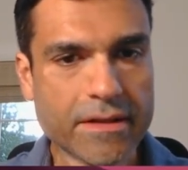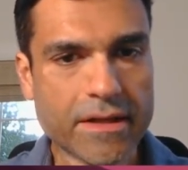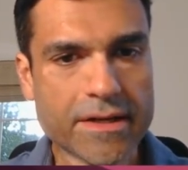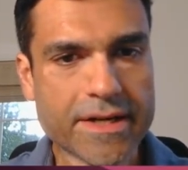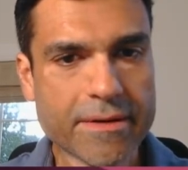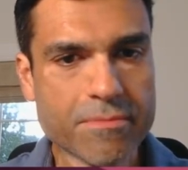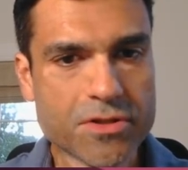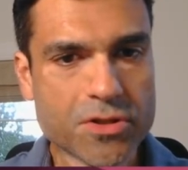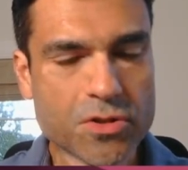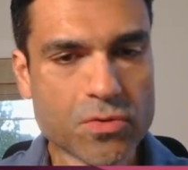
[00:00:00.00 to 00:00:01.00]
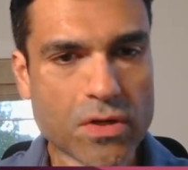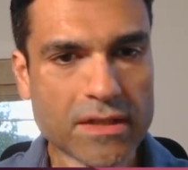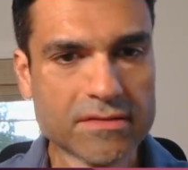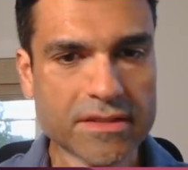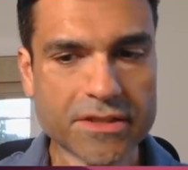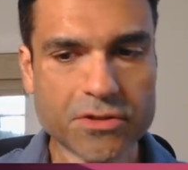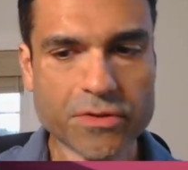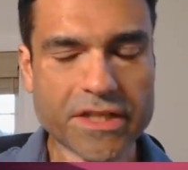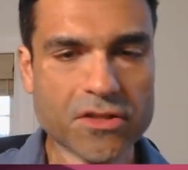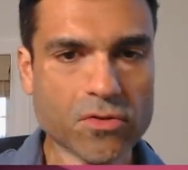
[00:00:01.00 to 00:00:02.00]
attempts to ask it to
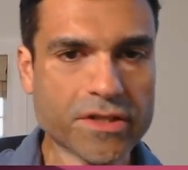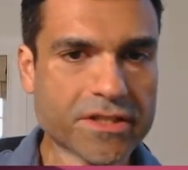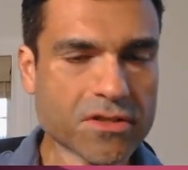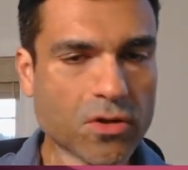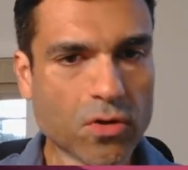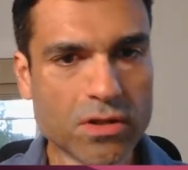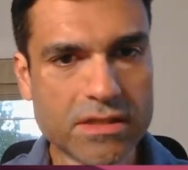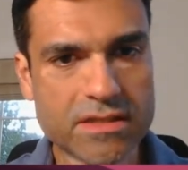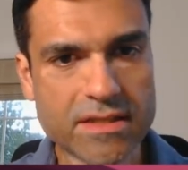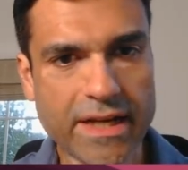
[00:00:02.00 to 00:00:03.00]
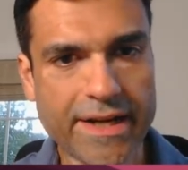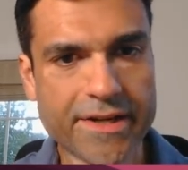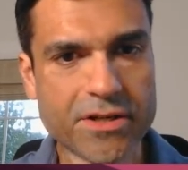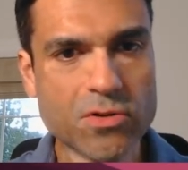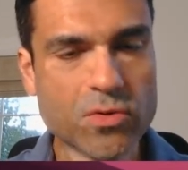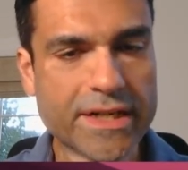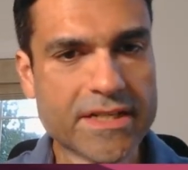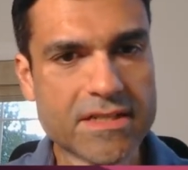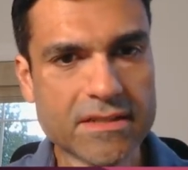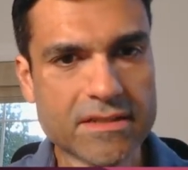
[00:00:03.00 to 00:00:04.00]
ignore its goals and do
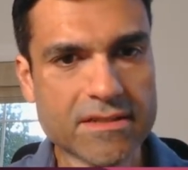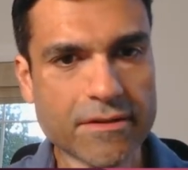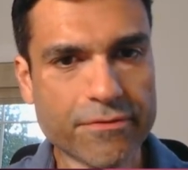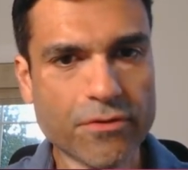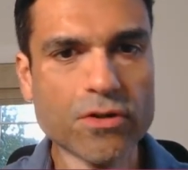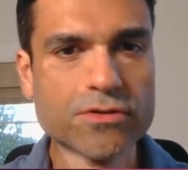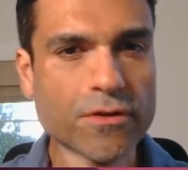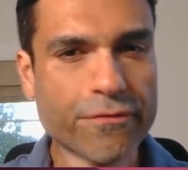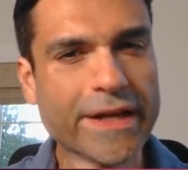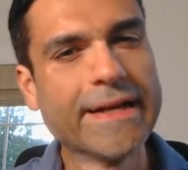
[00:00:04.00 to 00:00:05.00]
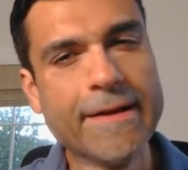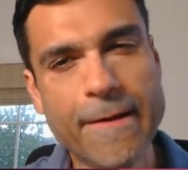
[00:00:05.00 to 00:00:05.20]
additional stuff also fail,